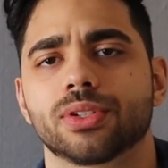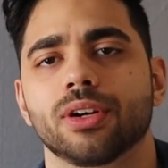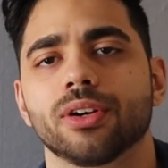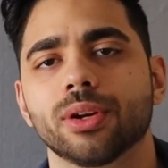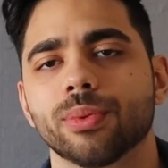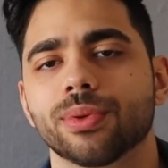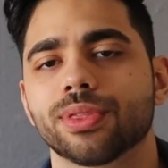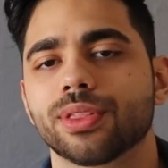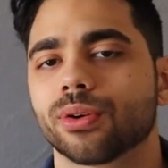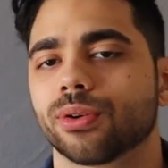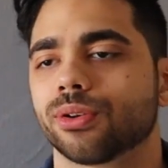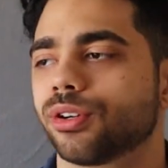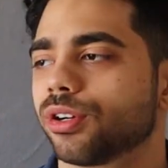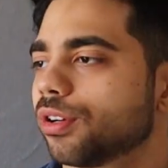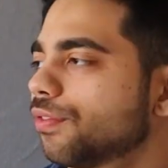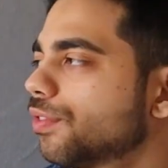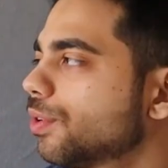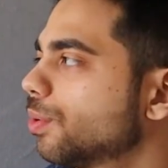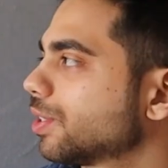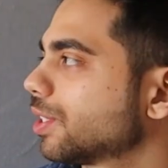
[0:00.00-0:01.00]
starting with the hors
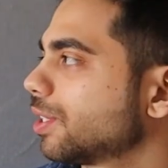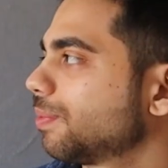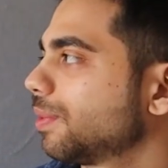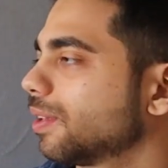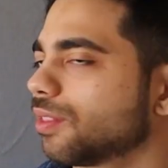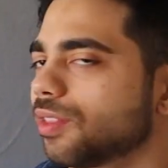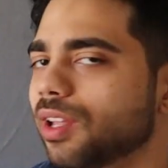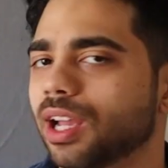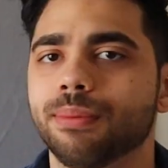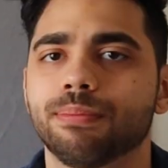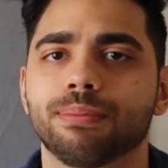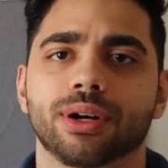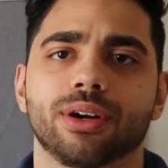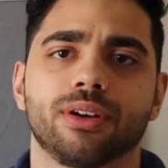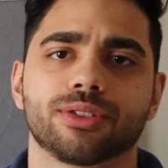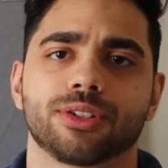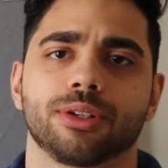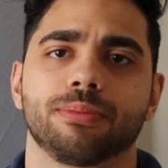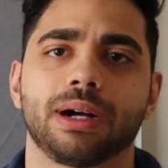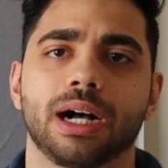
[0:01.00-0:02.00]
d'oeuvre, you want something light but
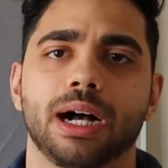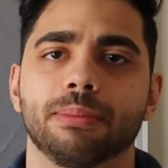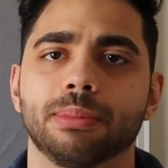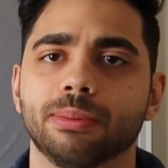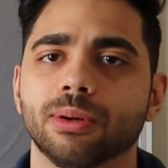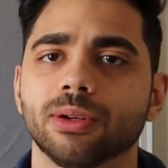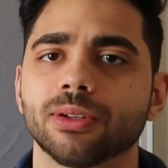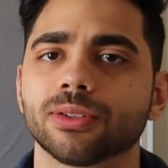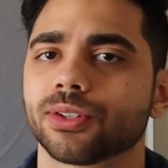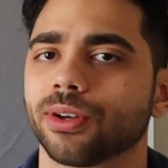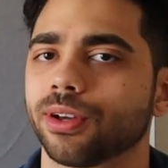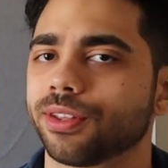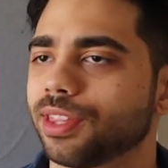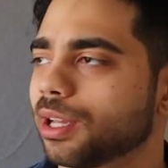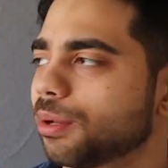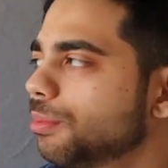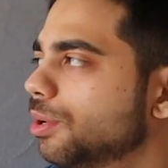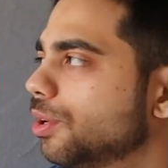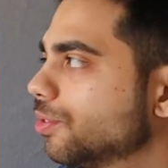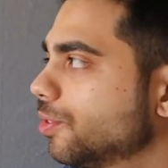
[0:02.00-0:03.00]
also poppable, so I think
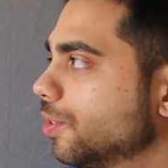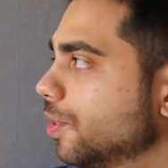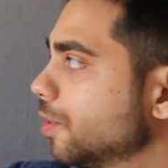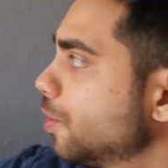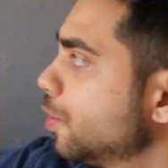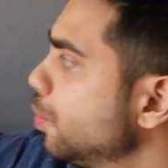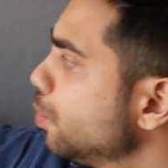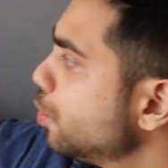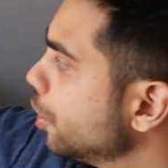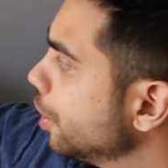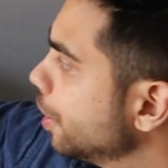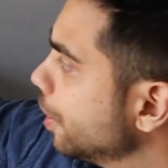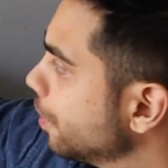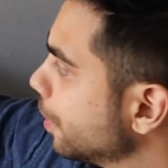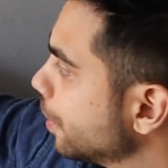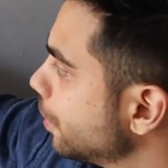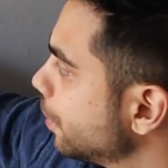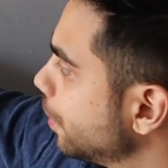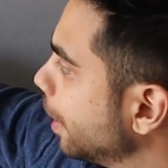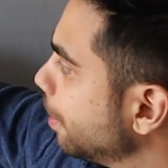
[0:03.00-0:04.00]
I'm going to use the sushi in
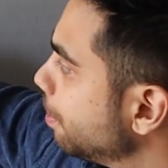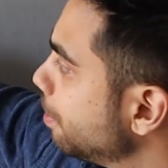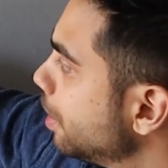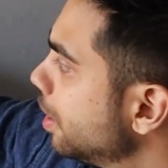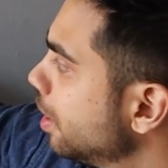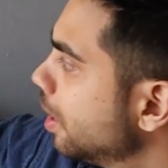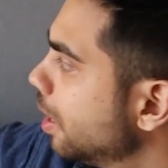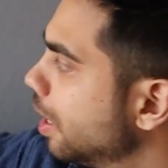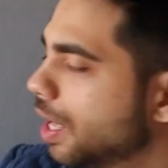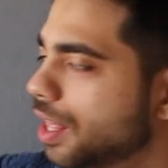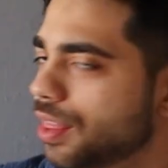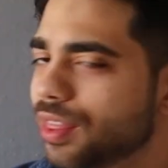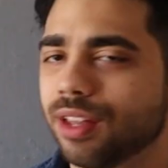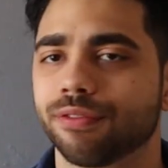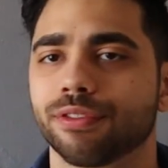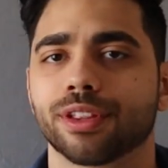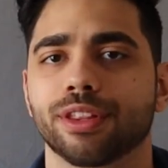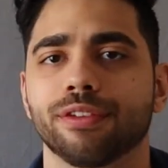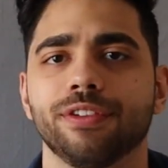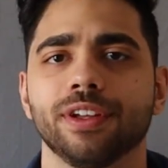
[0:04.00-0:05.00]
this step. And then for the